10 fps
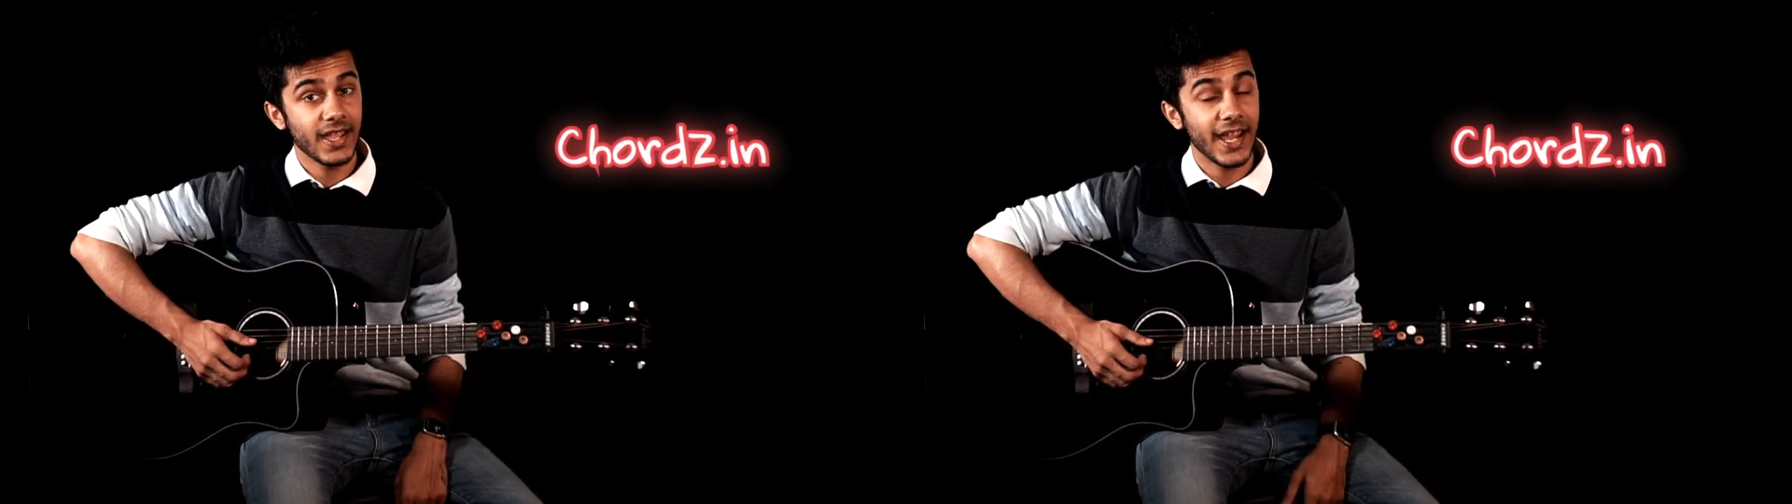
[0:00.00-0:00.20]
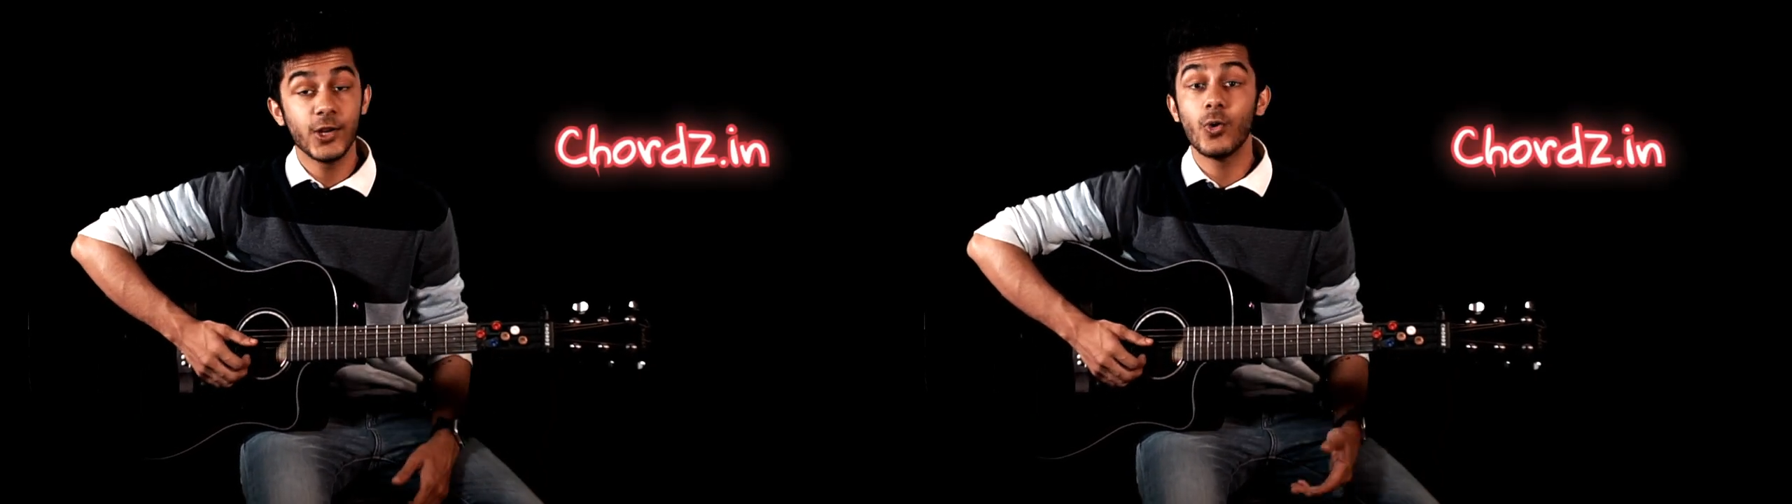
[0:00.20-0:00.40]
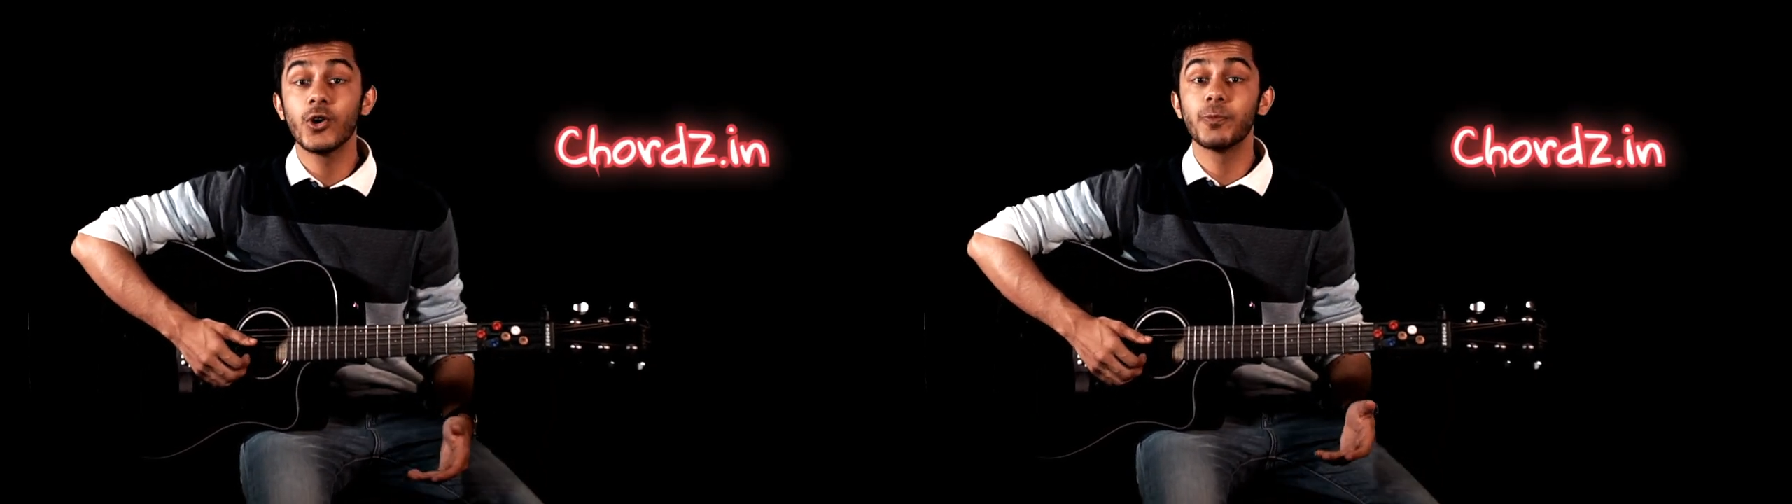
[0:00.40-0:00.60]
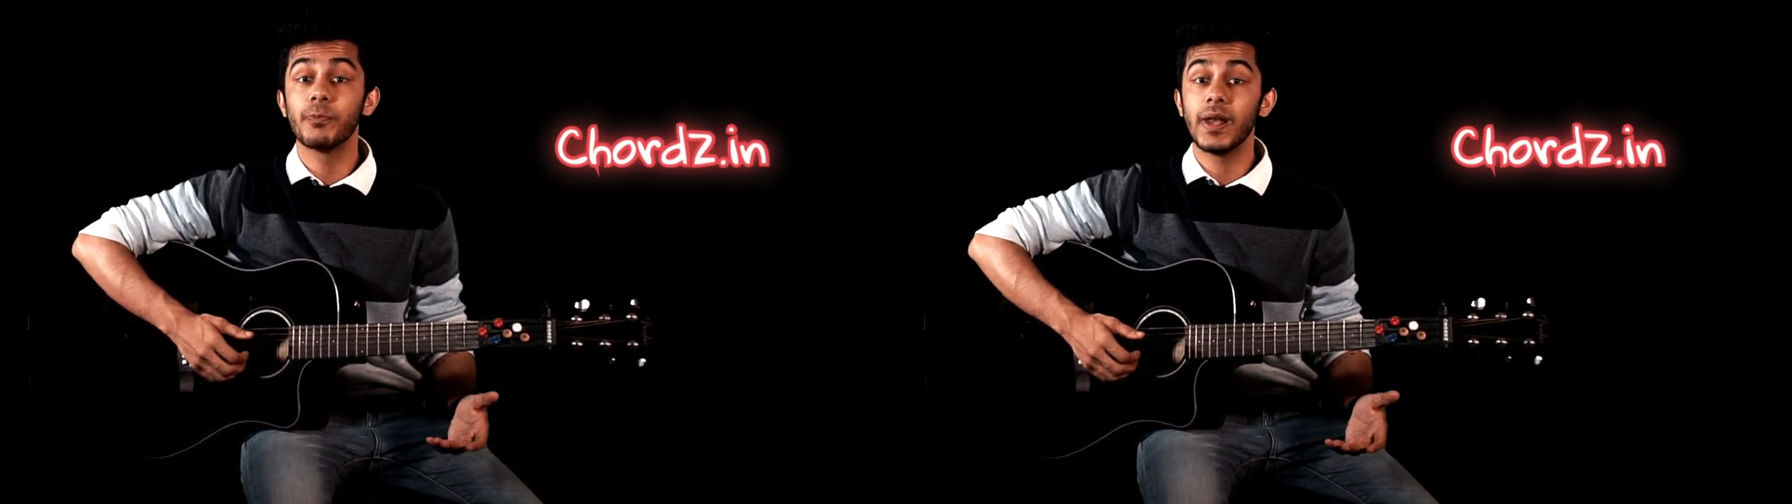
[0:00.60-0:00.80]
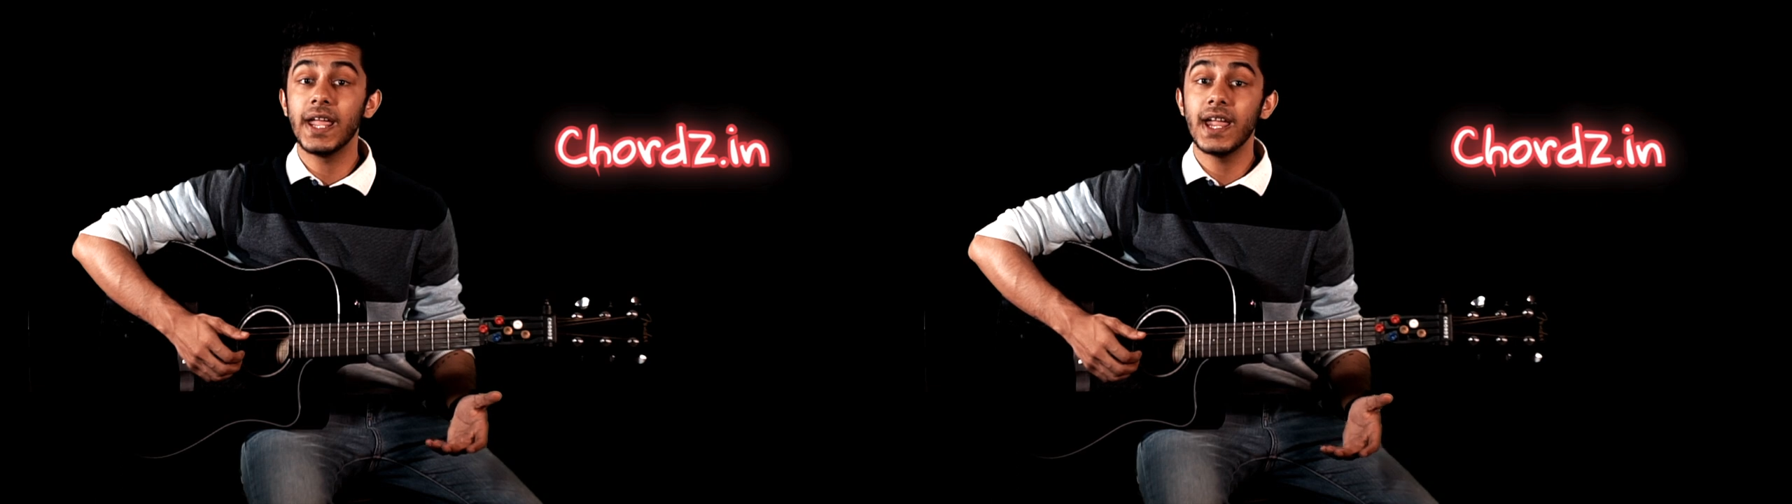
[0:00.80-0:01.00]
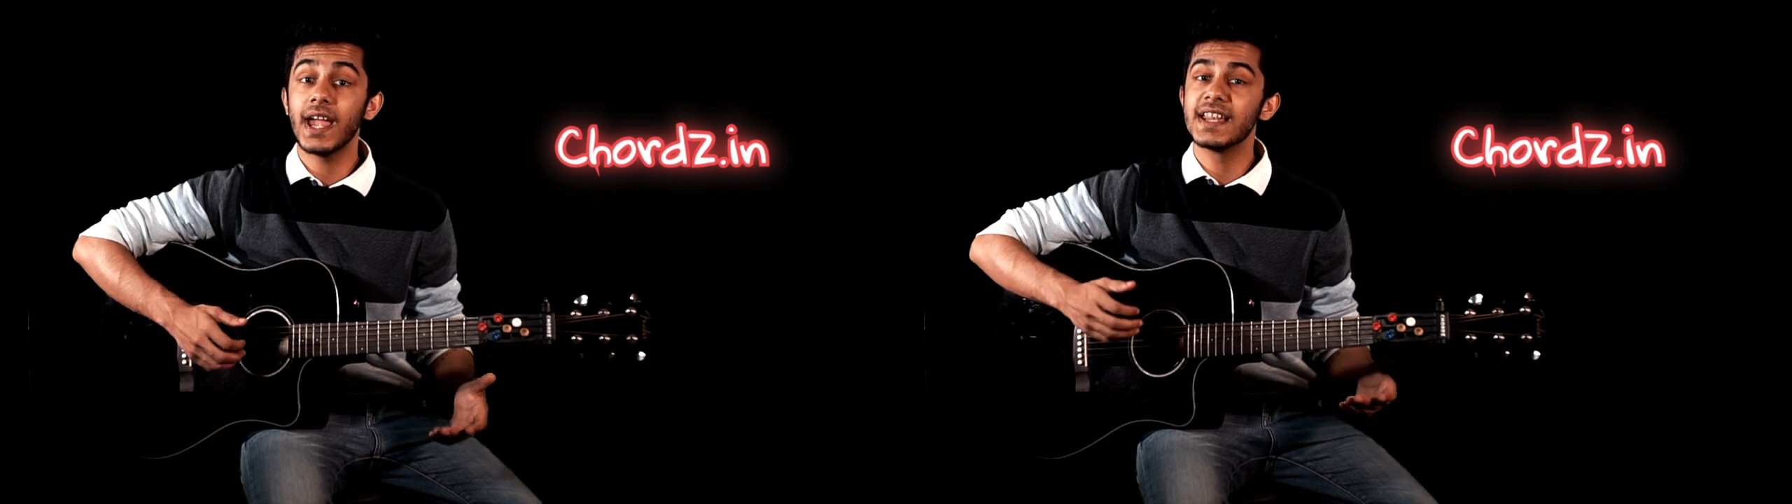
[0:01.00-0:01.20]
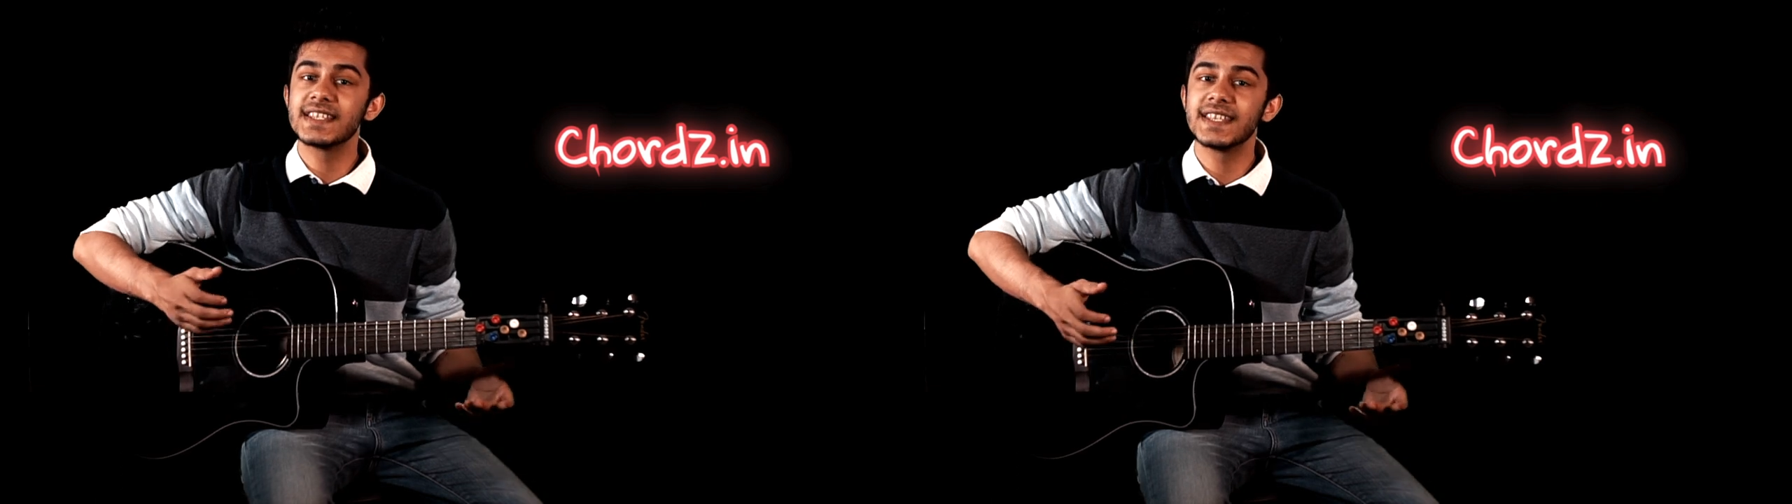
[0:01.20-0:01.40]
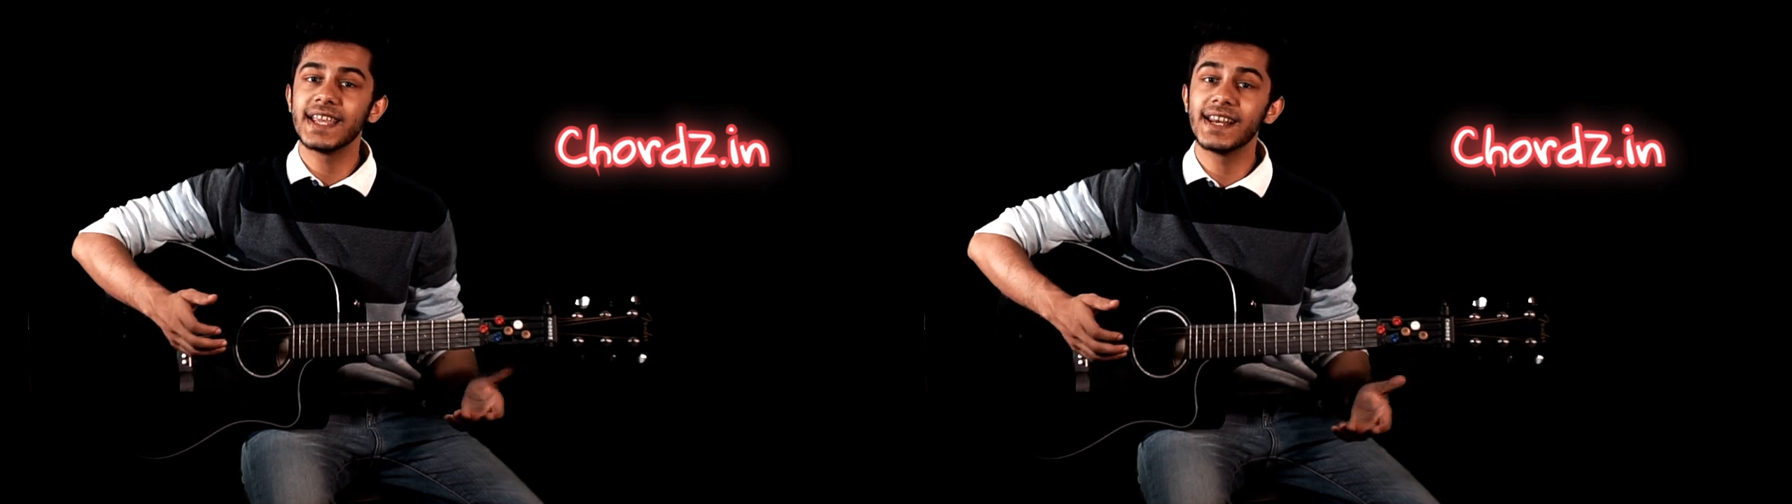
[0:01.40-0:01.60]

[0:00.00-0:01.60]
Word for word: and you want to play and sing